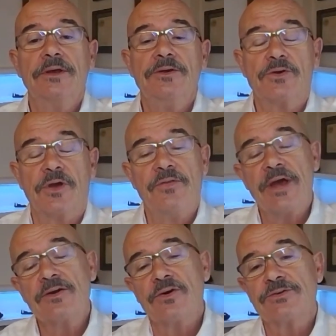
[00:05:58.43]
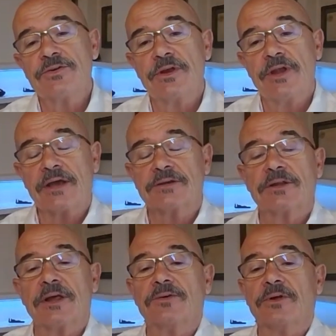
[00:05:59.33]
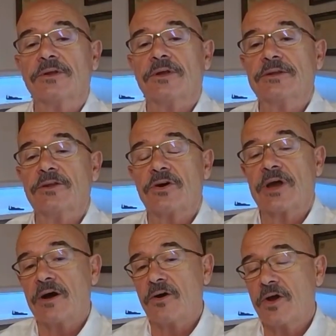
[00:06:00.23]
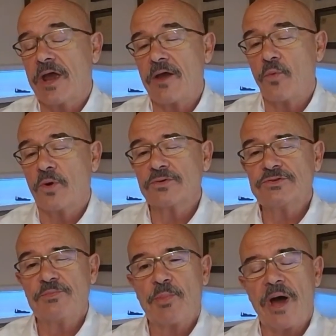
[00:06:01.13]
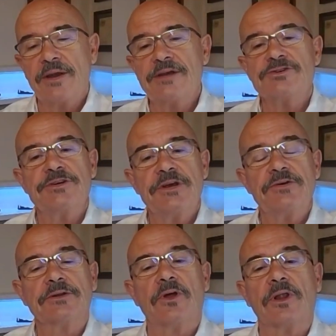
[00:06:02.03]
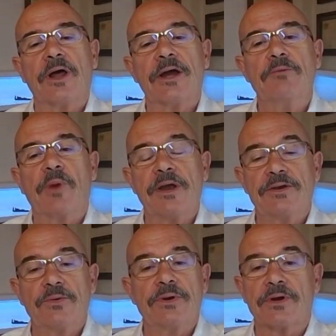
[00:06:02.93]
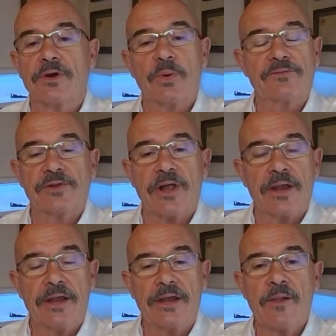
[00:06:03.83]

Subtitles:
You can then go to the next level and look at, okay, what does the pattern engineering look like by doing a quick flattening?